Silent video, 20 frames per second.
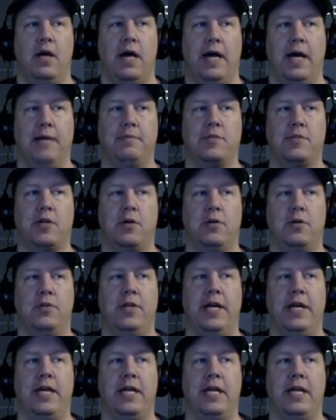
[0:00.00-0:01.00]
I'm told
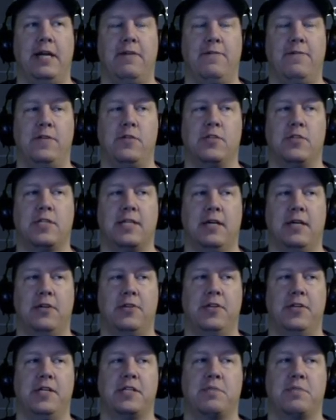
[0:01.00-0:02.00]
that if you sell this